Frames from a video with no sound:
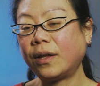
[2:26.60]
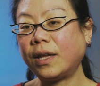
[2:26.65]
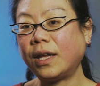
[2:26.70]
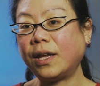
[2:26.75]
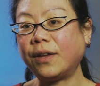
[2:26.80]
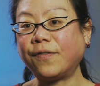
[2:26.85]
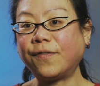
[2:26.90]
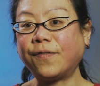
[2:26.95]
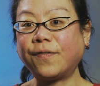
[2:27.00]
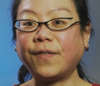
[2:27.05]

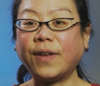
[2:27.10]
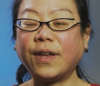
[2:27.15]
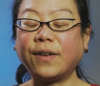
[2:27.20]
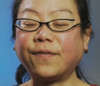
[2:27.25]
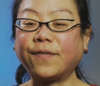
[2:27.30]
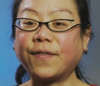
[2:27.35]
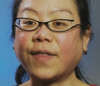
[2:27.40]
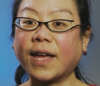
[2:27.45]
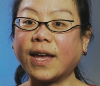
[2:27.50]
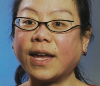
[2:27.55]

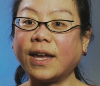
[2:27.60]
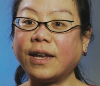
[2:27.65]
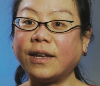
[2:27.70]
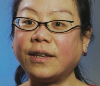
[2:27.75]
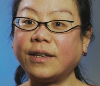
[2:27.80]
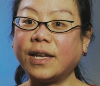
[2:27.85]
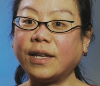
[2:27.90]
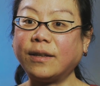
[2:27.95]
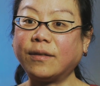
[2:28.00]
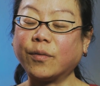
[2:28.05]
If they
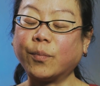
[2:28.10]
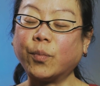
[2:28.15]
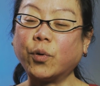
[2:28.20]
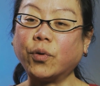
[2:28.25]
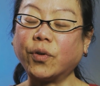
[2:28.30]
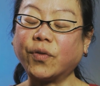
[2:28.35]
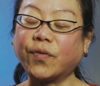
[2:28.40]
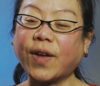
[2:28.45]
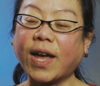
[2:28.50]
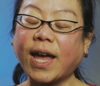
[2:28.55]
need
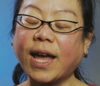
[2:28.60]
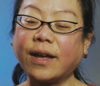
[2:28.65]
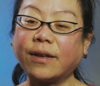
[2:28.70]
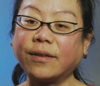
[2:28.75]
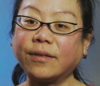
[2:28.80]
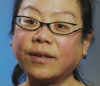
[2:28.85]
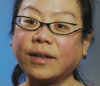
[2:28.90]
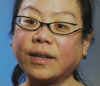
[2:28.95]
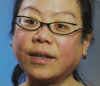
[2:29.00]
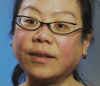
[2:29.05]
supports for
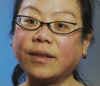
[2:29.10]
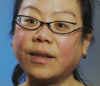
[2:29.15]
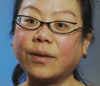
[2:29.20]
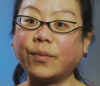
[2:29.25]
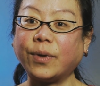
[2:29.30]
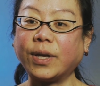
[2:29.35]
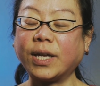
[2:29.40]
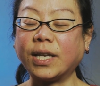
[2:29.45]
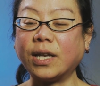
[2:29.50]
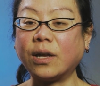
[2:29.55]
housing, then
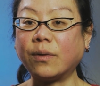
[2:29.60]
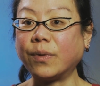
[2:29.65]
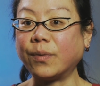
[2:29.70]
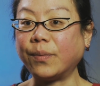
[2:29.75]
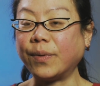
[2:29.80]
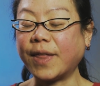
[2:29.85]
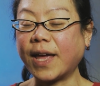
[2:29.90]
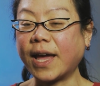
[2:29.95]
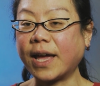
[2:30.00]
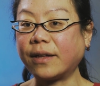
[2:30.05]
we can help
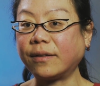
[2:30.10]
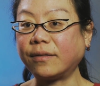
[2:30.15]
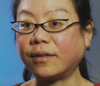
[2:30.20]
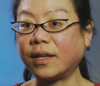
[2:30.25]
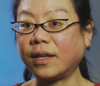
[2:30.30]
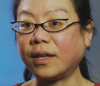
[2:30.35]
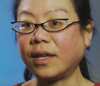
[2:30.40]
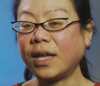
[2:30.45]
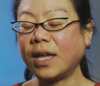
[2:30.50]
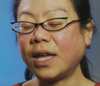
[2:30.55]
them with
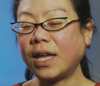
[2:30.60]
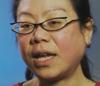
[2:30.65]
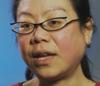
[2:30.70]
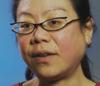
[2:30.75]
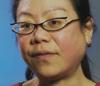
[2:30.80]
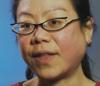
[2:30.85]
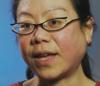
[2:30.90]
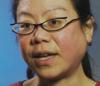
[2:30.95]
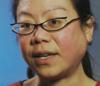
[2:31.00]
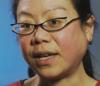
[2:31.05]
housing.
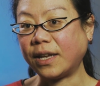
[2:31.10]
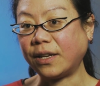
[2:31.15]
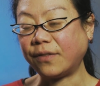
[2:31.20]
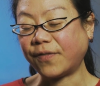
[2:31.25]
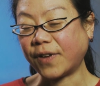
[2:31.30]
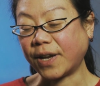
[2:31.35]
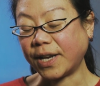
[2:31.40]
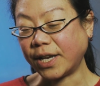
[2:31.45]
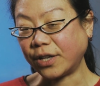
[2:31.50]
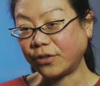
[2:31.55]
If they need
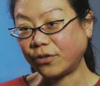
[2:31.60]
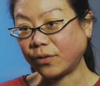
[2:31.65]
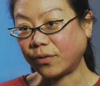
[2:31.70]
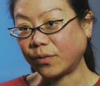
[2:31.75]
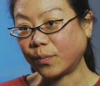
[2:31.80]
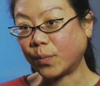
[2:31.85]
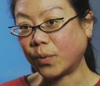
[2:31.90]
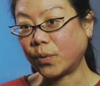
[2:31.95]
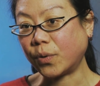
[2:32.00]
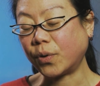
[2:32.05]
financial
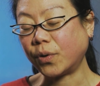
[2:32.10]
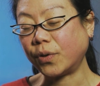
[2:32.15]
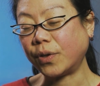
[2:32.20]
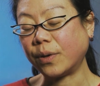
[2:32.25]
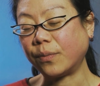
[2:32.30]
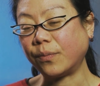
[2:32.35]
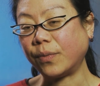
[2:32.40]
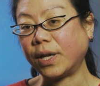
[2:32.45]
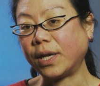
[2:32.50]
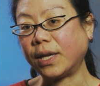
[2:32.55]
support,
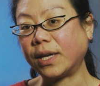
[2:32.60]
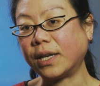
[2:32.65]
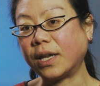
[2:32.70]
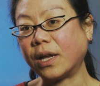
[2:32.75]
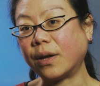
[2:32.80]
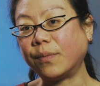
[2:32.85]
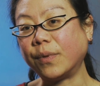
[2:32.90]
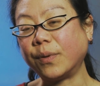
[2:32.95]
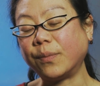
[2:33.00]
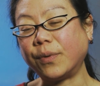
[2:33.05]
then we can
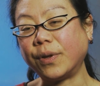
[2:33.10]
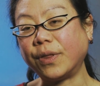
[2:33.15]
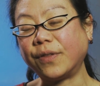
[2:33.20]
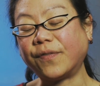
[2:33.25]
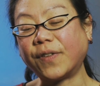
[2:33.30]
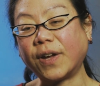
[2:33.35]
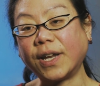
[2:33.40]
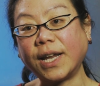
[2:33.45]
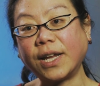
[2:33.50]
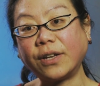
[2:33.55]
help them with
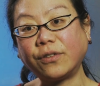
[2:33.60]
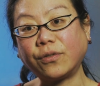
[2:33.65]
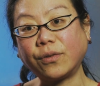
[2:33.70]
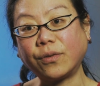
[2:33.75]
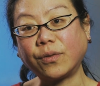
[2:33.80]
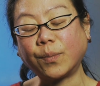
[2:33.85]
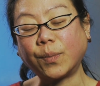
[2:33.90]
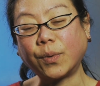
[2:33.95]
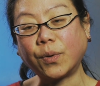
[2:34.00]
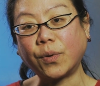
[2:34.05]
financial
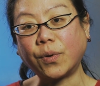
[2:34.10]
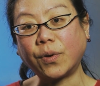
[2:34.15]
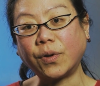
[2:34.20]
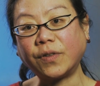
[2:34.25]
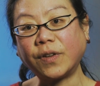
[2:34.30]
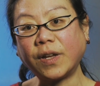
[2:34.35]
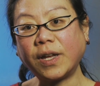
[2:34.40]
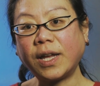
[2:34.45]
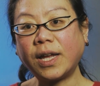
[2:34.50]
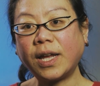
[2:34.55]

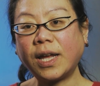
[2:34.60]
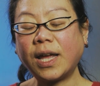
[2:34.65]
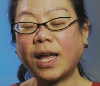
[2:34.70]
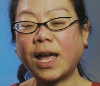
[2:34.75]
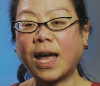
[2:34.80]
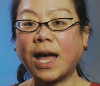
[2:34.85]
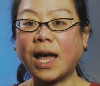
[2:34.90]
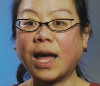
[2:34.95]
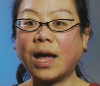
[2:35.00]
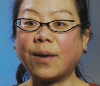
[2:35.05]
support.
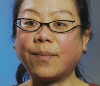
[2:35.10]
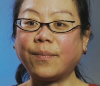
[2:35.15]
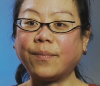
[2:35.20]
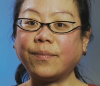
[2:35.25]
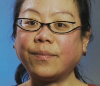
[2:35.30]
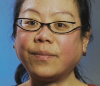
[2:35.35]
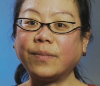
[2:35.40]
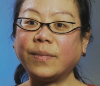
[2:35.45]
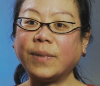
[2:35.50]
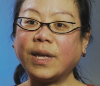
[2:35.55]

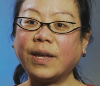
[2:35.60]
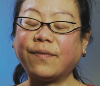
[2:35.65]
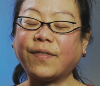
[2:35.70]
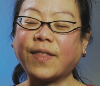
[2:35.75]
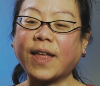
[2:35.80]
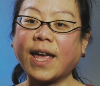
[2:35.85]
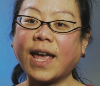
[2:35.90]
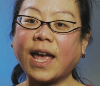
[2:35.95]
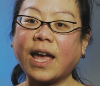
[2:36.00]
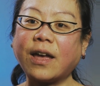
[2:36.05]
If
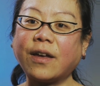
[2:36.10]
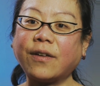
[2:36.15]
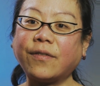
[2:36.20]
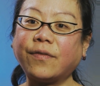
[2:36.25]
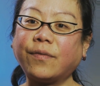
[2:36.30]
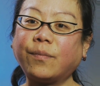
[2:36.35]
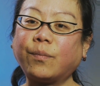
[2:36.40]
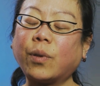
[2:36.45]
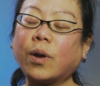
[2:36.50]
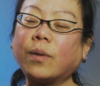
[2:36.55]
they have
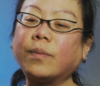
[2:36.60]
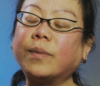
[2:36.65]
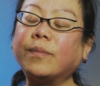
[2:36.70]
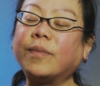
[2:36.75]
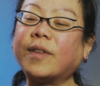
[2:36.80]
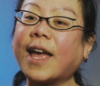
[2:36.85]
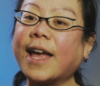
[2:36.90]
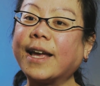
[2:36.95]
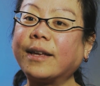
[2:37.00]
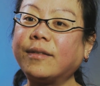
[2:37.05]

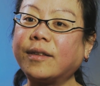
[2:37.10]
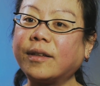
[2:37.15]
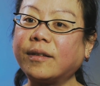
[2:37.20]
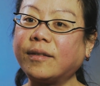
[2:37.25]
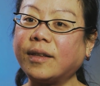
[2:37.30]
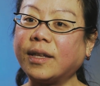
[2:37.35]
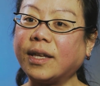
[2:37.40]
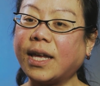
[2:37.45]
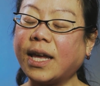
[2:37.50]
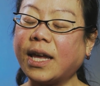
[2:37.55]
problems
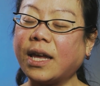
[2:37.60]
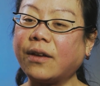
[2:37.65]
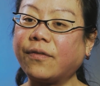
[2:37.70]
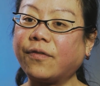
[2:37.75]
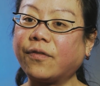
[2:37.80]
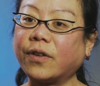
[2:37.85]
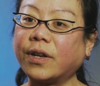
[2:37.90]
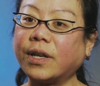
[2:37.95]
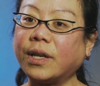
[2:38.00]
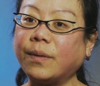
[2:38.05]
accessing care
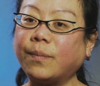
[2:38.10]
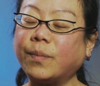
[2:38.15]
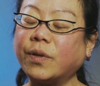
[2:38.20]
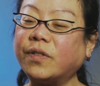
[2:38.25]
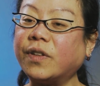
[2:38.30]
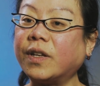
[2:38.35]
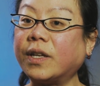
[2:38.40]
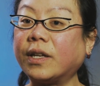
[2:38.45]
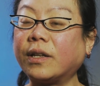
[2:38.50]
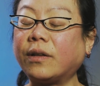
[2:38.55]
for any
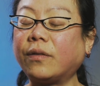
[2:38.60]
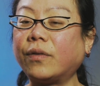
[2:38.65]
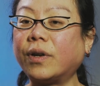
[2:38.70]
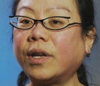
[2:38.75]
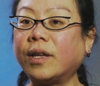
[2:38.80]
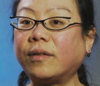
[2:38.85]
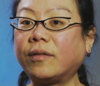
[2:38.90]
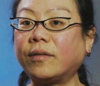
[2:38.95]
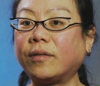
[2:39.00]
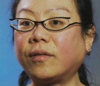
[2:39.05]
particular
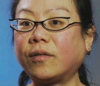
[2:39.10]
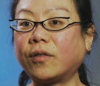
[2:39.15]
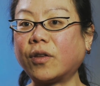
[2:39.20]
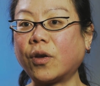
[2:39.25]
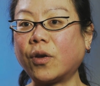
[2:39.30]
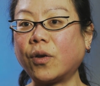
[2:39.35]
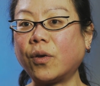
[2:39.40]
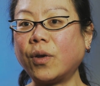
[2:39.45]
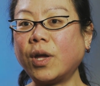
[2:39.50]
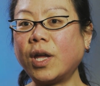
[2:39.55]
reason,
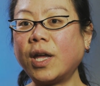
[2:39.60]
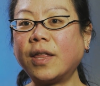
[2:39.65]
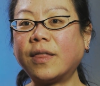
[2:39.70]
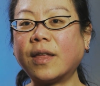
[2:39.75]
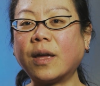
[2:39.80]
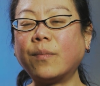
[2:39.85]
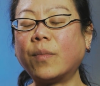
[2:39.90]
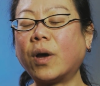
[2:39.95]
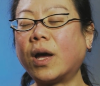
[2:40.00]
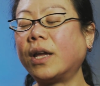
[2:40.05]
so
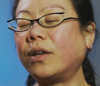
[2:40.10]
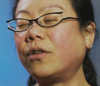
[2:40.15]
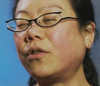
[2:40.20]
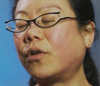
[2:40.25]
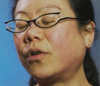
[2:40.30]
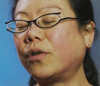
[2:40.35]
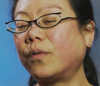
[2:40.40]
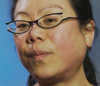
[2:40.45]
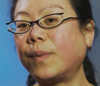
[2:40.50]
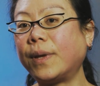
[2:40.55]
they might
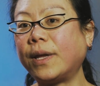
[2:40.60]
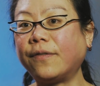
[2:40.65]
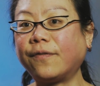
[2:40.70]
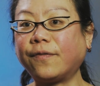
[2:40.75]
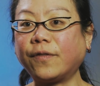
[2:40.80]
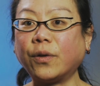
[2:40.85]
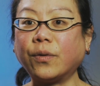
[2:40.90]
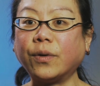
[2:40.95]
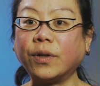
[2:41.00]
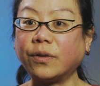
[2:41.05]
not be
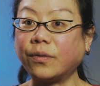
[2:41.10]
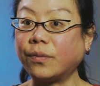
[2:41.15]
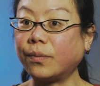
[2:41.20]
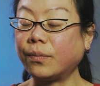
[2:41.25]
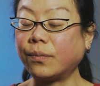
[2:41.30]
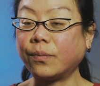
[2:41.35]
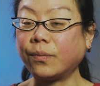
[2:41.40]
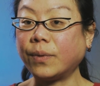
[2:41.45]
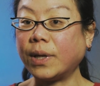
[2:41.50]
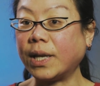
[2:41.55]
fluent
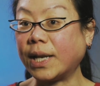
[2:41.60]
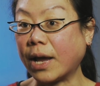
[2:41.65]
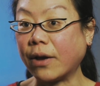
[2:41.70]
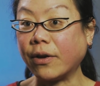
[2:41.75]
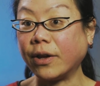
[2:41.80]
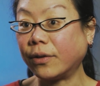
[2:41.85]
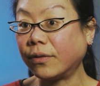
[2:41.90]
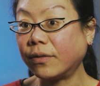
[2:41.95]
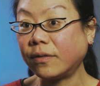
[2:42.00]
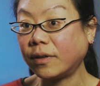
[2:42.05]
in our
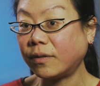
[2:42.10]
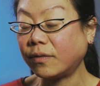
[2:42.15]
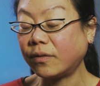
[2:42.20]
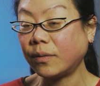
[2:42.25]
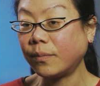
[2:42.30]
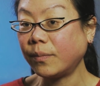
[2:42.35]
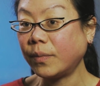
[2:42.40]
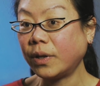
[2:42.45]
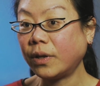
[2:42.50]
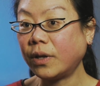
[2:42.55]
health
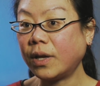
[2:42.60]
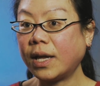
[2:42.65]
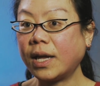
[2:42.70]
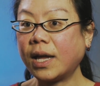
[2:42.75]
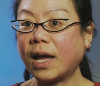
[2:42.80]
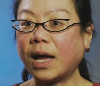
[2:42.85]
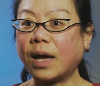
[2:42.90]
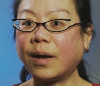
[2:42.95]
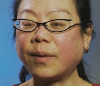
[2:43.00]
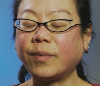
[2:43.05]

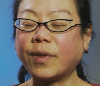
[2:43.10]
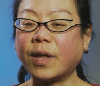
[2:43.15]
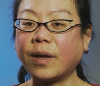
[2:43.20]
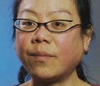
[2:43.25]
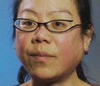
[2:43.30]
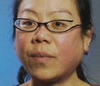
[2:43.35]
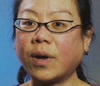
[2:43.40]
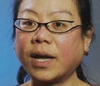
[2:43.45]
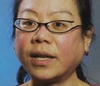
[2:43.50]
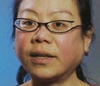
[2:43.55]
system, they
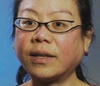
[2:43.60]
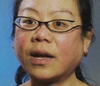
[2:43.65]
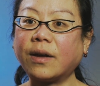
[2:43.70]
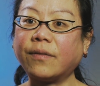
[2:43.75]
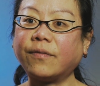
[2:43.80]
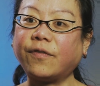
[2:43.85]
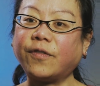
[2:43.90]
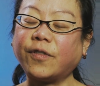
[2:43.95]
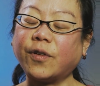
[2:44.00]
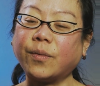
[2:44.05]
might
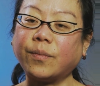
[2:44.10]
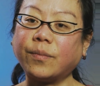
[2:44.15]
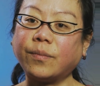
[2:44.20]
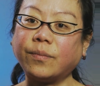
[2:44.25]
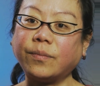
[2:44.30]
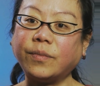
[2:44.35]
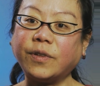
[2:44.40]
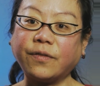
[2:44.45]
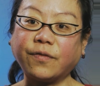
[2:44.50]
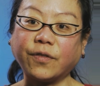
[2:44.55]
come from
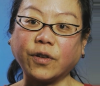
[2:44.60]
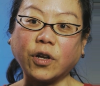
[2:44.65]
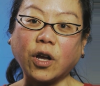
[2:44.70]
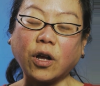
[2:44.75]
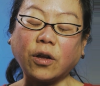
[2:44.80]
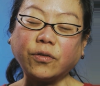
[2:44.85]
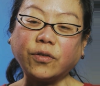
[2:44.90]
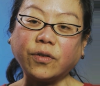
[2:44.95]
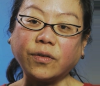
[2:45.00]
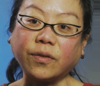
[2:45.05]
different
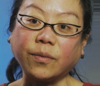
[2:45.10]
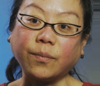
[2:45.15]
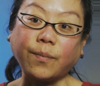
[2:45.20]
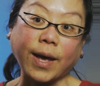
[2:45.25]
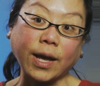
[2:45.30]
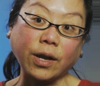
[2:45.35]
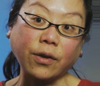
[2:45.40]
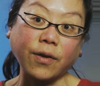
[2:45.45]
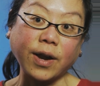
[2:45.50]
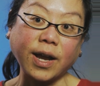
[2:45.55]
cultures and
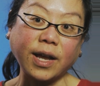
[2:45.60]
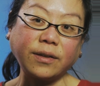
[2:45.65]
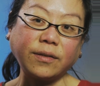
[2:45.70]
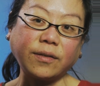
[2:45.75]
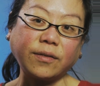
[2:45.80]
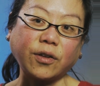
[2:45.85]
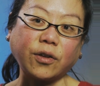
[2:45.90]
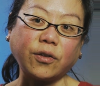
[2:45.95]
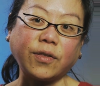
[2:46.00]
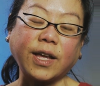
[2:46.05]

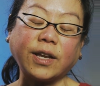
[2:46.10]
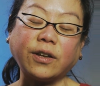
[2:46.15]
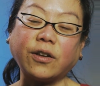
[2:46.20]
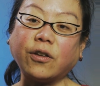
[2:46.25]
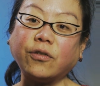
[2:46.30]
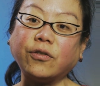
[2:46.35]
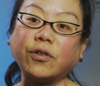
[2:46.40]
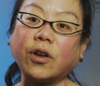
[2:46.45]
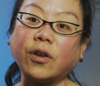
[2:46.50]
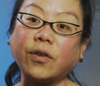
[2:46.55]
backgrounds, so they
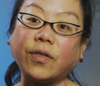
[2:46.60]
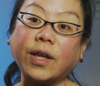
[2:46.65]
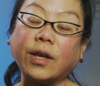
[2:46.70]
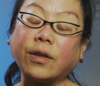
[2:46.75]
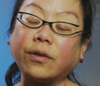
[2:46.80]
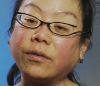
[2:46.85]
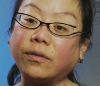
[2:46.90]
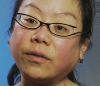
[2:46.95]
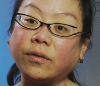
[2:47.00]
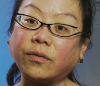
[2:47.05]
don't know the
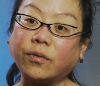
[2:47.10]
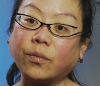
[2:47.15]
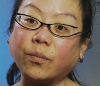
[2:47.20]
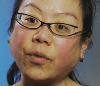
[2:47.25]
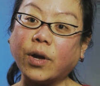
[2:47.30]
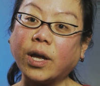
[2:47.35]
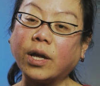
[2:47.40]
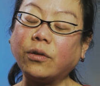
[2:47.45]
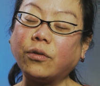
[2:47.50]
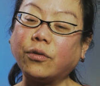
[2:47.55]
health system
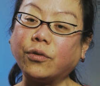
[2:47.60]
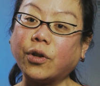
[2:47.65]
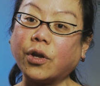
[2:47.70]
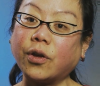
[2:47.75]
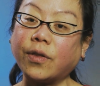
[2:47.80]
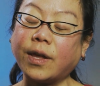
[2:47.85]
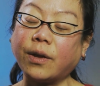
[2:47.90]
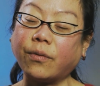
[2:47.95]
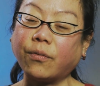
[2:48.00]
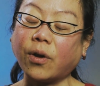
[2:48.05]
well or
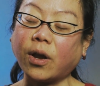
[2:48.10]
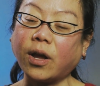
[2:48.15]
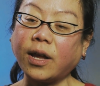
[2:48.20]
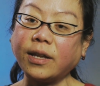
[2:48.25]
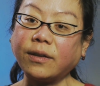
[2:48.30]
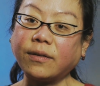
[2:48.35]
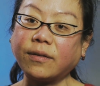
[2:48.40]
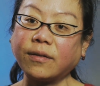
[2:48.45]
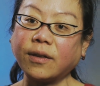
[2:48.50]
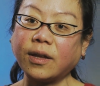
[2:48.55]
know their
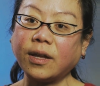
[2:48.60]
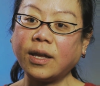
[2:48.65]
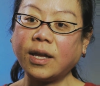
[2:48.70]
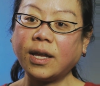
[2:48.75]
rights.